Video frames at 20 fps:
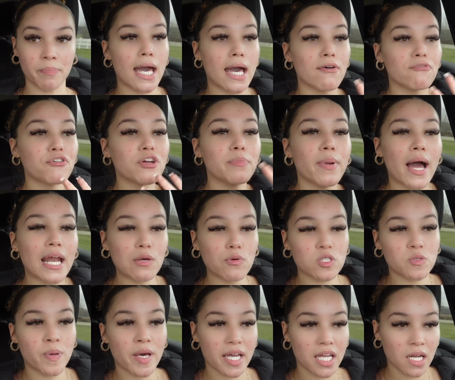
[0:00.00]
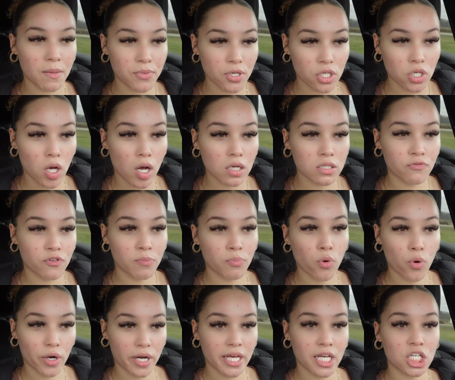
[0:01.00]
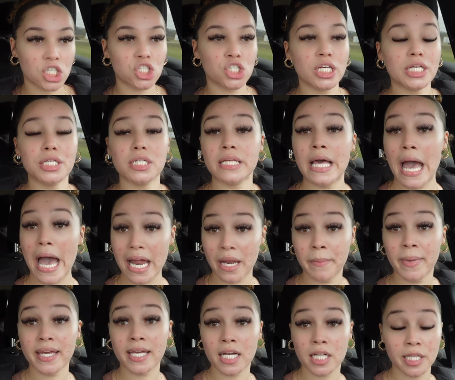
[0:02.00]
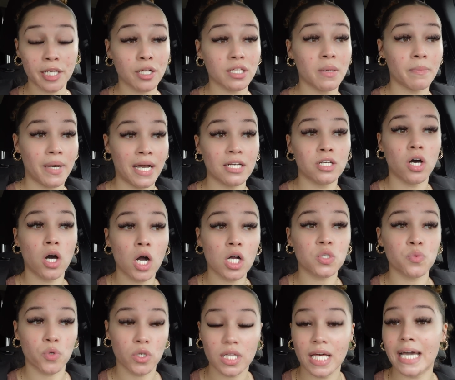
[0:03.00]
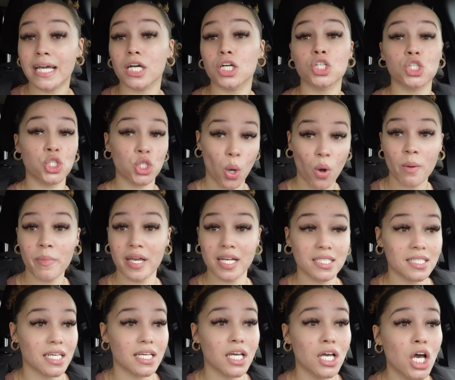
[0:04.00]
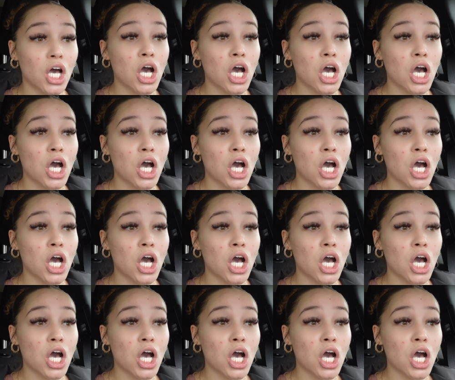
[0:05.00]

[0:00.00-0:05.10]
Everybody was picking up their dogs for boarding. She just had to make it clear that my dogs were like so amazing.